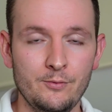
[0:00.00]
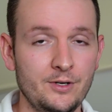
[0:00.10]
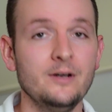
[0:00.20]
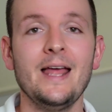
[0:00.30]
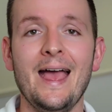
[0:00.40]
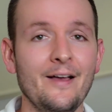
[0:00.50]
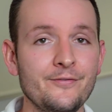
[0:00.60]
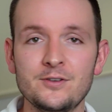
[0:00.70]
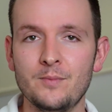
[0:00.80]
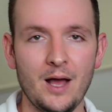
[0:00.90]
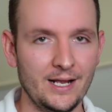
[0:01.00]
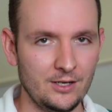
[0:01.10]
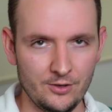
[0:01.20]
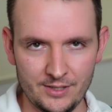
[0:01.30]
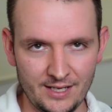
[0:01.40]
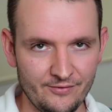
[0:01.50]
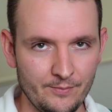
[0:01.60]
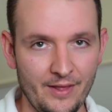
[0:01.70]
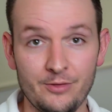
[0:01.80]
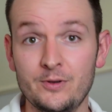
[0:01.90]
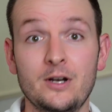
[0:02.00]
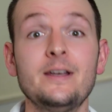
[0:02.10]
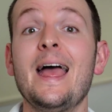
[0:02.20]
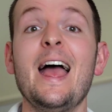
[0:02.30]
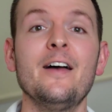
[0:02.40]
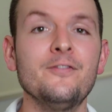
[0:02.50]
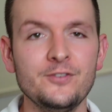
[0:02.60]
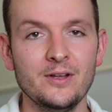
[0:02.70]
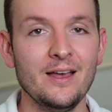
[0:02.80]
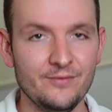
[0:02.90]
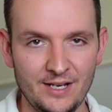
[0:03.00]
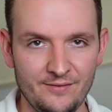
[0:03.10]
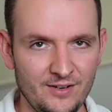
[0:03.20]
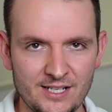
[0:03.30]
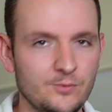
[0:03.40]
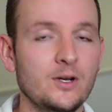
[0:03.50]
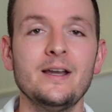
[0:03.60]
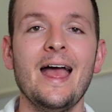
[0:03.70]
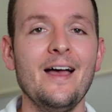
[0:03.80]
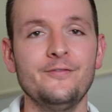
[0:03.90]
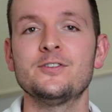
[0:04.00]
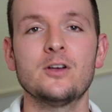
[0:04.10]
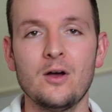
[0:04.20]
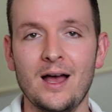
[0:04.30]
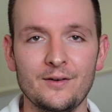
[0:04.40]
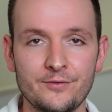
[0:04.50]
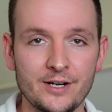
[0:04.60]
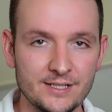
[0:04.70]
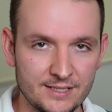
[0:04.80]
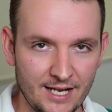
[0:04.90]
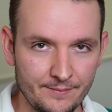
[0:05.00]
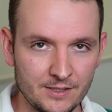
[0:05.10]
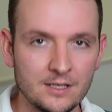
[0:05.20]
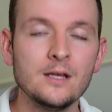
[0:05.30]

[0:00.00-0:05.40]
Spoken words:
We don't have to buy clothing every month. We don't have to have Netflix. We don't have to go out for entertainment.